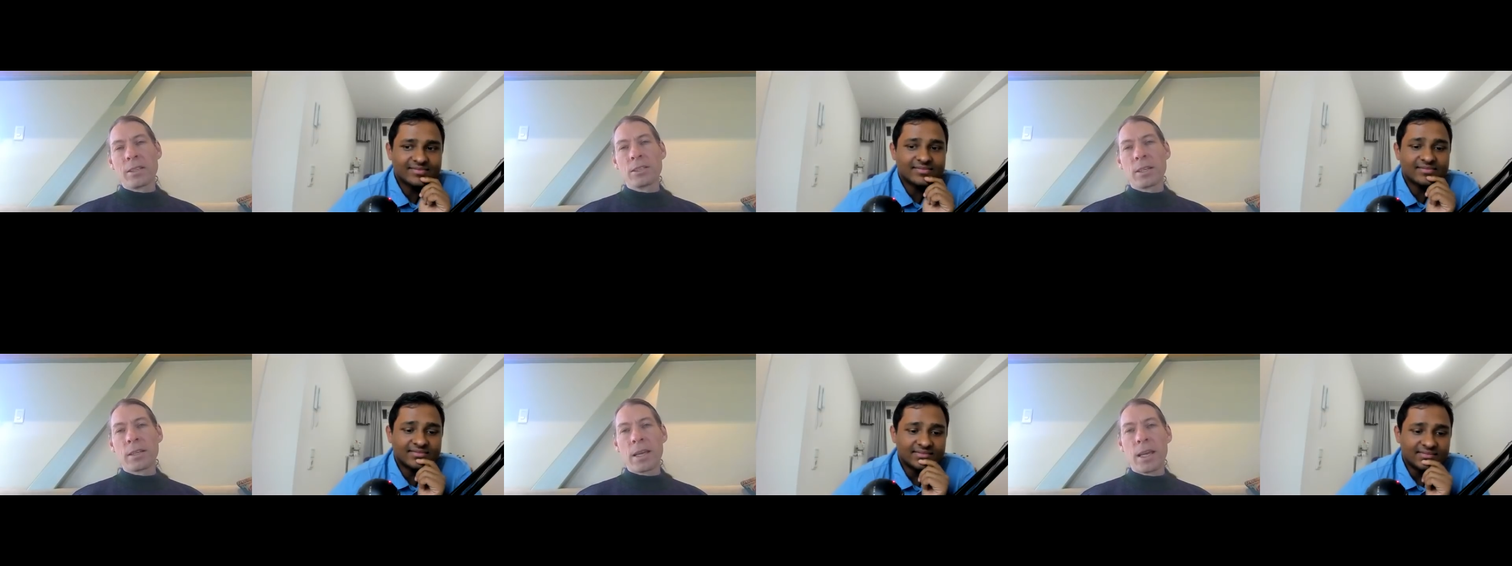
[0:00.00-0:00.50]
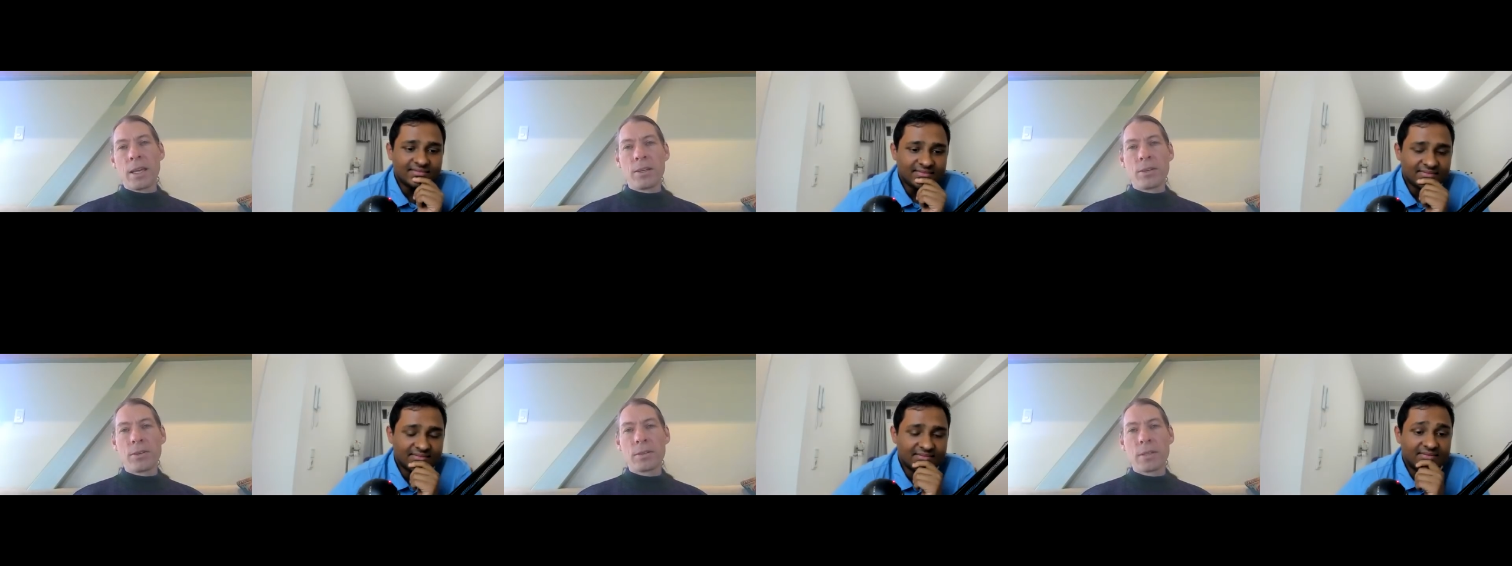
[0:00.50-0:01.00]
Speaker 1: conjunct
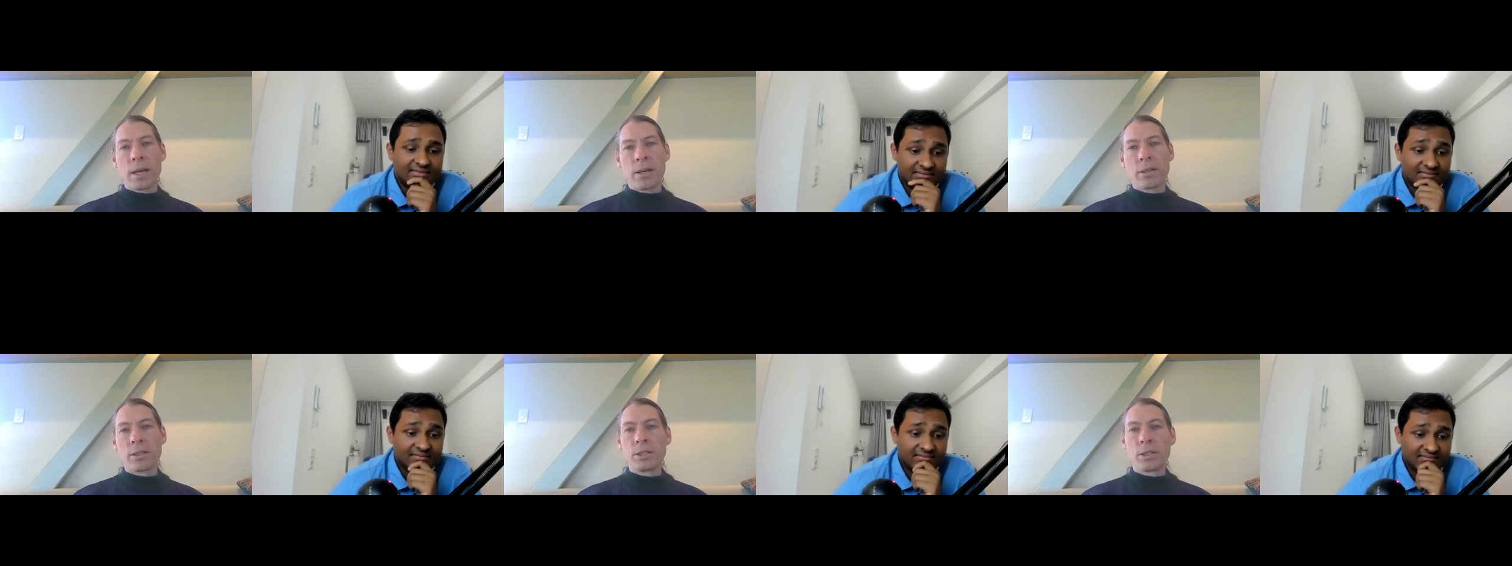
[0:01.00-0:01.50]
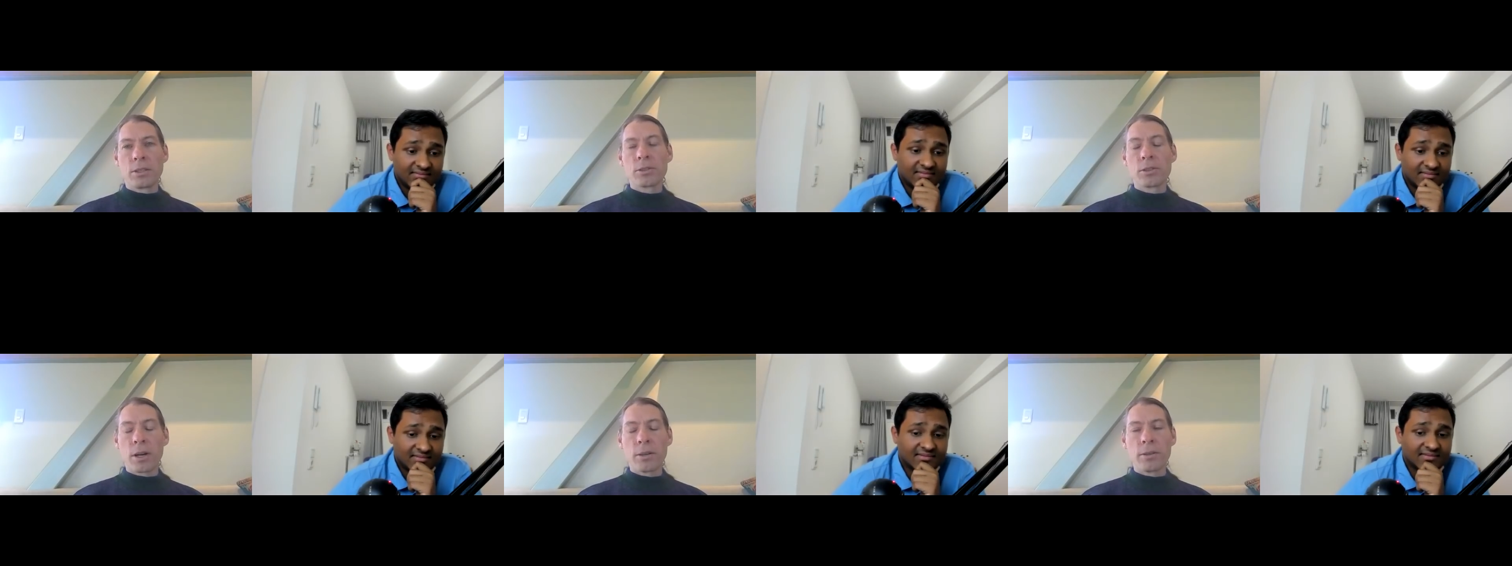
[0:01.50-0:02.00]
Ketu and Saturn
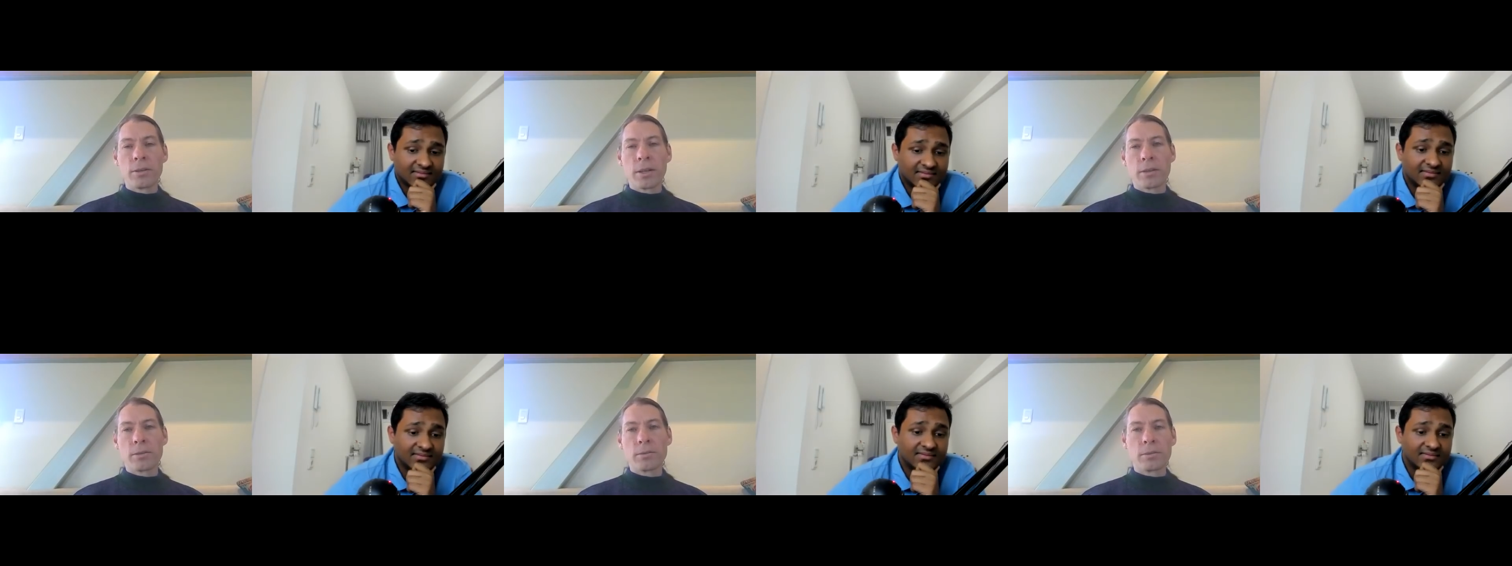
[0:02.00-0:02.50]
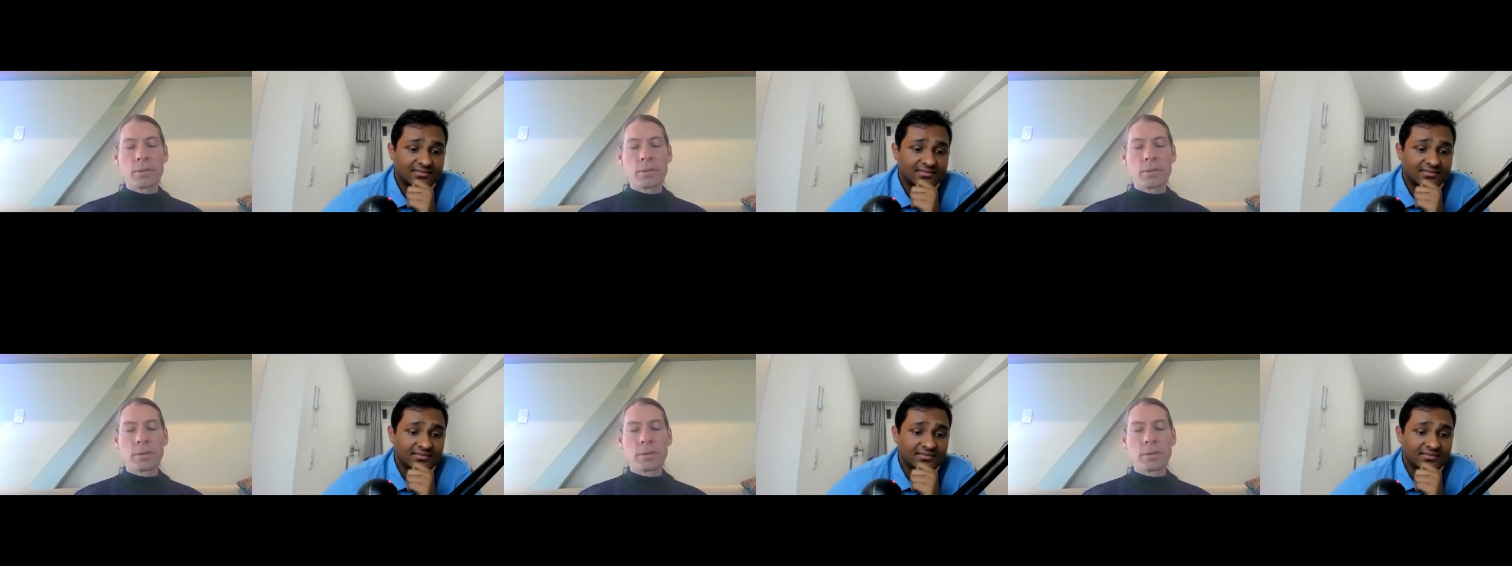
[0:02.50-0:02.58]
conjunct Rahu, like